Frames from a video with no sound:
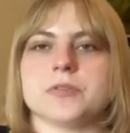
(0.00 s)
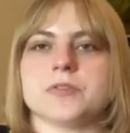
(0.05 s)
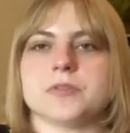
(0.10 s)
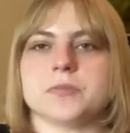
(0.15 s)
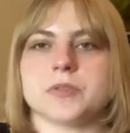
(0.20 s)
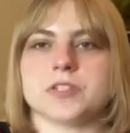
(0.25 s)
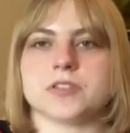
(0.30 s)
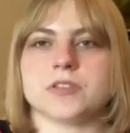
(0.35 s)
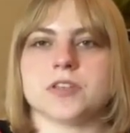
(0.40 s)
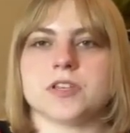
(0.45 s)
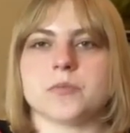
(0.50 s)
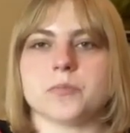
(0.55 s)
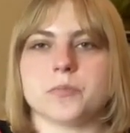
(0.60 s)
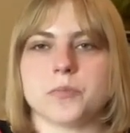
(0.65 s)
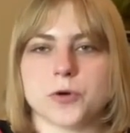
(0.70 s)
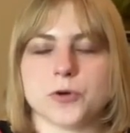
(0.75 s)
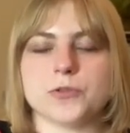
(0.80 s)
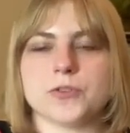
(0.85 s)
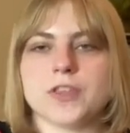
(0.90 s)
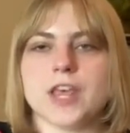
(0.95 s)
is missing
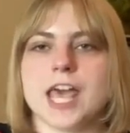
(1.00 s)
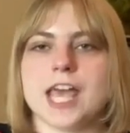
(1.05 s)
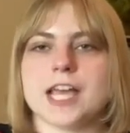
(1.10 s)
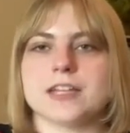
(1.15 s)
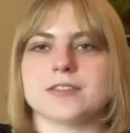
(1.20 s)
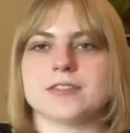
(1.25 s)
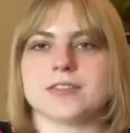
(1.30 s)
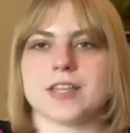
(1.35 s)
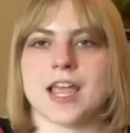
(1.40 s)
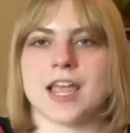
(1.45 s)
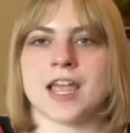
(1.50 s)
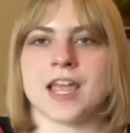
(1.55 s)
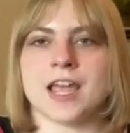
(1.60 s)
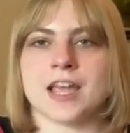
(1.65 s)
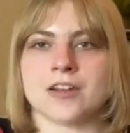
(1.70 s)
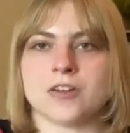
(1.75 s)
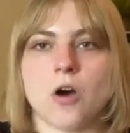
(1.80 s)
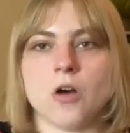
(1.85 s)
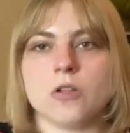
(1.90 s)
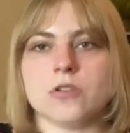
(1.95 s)
both legs
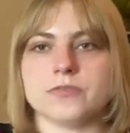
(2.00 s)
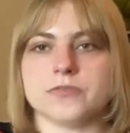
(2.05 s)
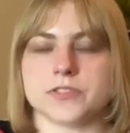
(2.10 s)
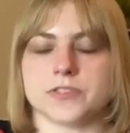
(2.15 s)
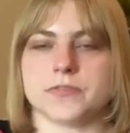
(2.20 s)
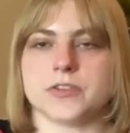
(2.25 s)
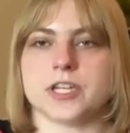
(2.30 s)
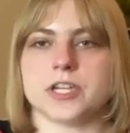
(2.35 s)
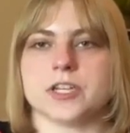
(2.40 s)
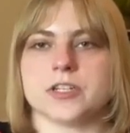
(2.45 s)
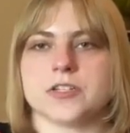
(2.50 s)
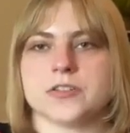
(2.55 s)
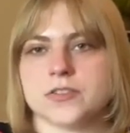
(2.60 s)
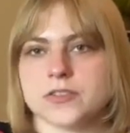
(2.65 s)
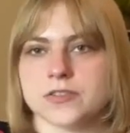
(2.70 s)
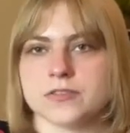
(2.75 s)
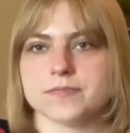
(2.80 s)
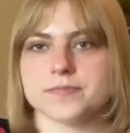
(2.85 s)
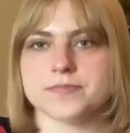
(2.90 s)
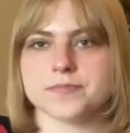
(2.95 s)
and all of his fingers,